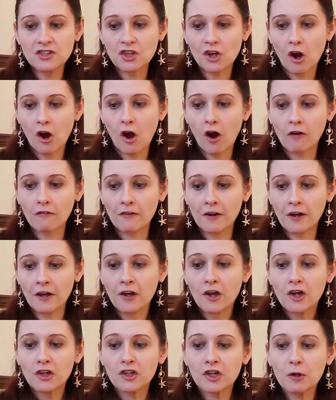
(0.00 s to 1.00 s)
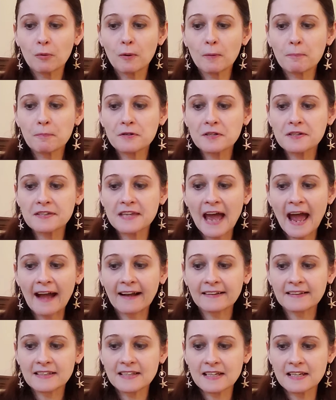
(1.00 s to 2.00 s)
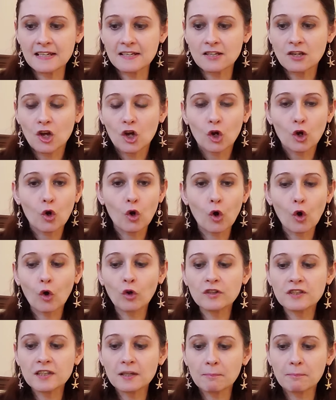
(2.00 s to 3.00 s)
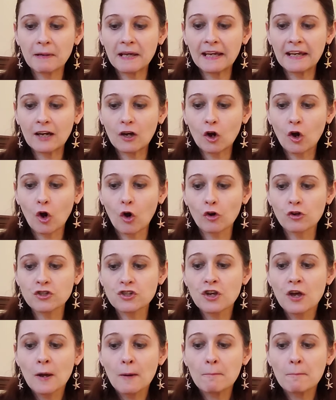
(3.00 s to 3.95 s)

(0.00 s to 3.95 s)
Tara. You are protected Cords are being cut,